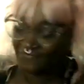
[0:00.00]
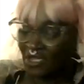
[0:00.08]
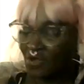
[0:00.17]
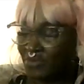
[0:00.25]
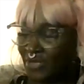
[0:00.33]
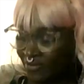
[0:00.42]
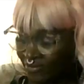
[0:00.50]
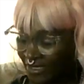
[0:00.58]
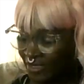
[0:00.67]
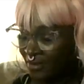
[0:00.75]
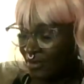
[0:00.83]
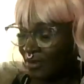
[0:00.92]
Don't play with
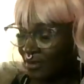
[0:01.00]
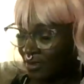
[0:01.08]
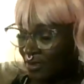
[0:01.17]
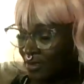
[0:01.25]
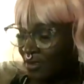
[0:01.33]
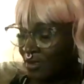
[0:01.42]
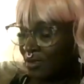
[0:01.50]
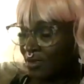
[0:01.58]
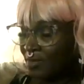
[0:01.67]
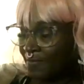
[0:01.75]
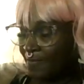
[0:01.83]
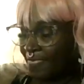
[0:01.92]
me.
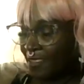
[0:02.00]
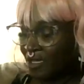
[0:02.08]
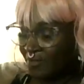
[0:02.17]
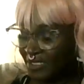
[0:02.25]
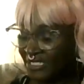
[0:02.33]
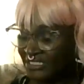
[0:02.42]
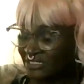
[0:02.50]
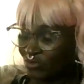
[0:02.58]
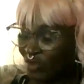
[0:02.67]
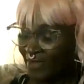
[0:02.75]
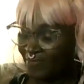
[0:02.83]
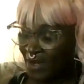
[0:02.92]
Could be this
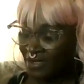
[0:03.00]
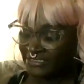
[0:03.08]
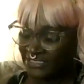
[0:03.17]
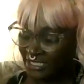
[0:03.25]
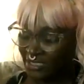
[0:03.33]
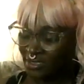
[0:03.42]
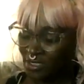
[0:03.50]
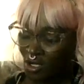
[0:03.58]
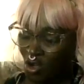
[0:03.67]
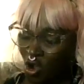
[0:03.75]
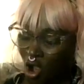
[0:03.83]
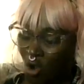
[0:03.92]
white person
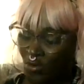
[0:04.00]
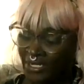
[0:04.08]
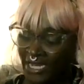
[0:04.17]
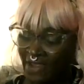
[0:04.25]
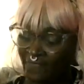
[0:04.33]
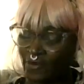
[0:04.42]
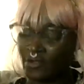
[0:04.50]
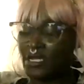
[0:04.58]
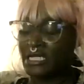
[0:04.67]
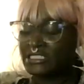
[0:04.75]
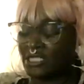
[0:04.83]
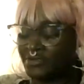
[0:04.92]
or whatever.
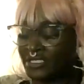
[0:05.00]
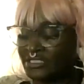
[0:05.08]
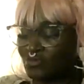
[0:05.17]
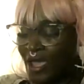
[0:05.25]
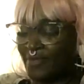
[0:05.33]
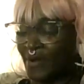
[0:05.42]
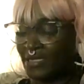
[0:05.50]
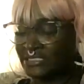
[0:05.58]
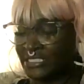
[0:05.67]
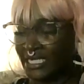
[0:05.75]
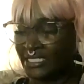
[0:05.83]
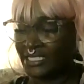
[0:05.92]
So this white person
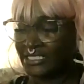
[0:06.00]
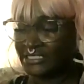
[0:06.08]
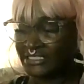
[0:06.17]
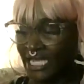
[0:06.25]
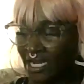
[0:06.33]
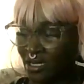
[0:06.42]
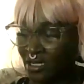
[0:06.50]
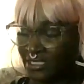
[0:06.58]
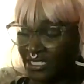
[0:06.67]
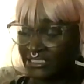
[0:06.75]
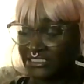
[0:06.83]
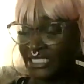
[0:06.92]
that does
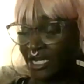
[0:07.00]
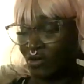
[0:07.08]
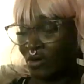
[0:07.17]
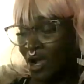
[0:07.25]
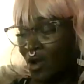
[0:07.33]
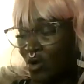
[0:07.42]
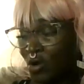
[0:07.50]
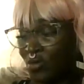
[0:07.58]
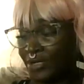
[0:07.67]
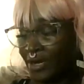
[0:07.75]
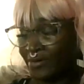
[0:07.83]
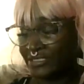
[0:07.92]
terror or
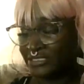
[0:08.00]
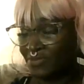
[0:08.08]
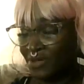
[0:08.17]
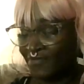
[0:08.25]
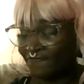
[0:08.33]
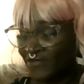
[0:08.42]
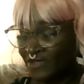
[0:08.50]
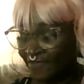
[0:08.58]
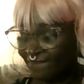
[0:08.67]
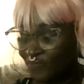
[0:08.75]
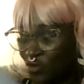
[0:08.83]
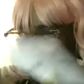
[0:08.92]
whatever is a motherfucking
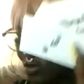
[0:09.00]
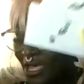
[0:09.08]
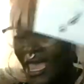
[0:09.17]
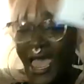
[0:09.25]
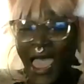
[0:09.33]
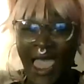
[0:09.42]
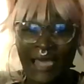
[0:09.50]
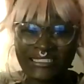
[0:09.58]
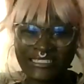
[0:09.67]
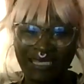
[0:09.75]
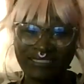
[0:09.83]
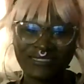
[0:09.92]
fool.
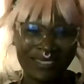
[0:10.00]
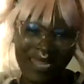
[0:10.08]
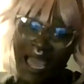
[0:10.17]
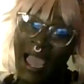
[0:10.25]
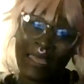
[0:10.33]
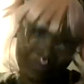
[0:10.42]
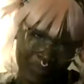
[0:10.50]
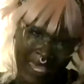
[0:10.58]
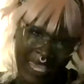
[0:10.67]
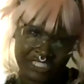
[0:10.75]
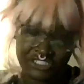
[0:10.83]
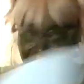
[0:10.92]
Access denied,
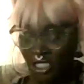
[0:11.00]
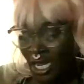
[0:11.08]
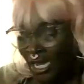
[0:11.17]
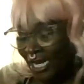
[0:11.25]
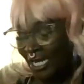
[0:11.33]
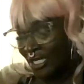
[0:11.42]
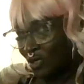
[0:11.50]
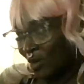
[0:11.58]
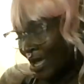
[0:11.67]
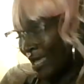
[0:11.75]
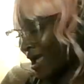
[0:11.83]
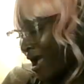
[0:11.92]
bitch.
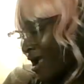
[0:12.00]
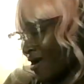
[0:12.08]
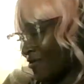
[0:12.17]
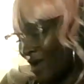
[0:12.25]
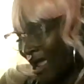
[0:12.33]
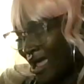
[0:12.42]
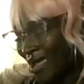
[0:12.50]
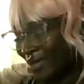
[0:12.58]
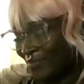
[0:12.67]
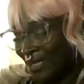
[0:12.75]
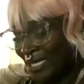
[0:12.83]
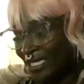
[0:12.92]
Anyway, all right,
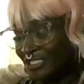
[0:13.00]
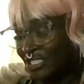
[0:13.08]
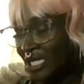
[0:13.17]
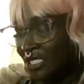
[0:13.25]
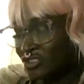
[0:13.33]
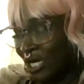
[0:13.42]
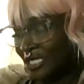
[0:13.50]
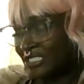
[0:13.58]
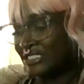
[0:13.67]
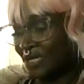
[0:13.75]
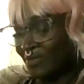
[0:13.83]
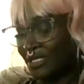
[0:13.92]
bitch. Trying to
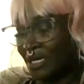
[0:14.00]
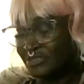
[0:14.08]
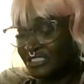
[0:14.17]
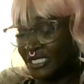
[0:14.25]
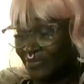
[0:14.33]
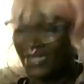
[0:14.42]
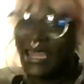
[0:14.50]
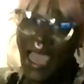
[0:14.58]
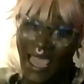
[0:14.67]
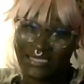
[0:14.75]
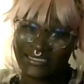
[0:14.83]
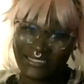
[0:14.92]
summon up shit, but
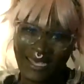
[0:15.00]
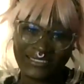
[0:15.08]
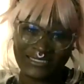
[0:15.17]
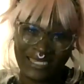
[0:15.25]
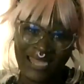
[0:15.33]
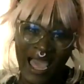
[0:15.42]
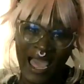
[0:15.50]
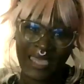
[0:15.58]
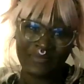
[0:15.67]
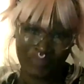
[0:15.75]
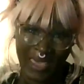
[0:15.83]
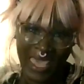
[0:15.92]
access
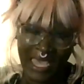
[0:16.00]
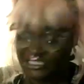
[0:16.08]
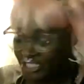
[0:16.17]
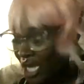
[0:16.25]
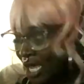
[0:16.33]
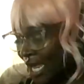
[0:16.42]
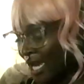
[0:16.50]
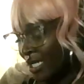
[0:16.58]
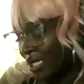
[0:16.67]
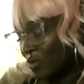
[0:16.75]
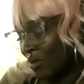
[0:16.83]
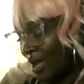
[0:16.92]
denied, bitch.
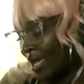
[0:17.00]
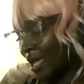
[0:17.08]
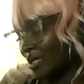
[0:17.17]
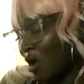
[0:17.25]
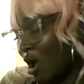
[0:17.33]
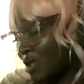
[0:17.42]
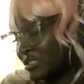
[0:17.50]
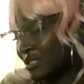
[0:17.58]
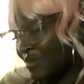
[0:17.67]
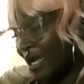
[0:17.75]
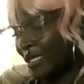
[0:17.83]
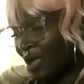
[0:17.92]
Anyway, and all
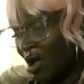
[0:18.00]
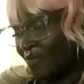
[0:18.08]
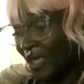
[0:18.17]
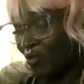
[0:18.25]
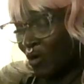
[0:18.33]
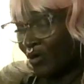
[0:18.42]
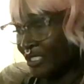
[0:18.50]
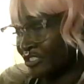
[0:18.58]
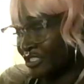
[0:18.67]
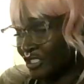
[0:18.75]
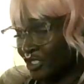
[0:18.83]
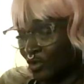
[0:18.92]
they want is
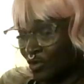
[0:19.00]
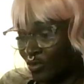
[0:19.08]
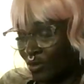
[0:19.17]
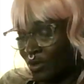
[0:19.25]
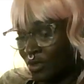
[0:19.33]
you.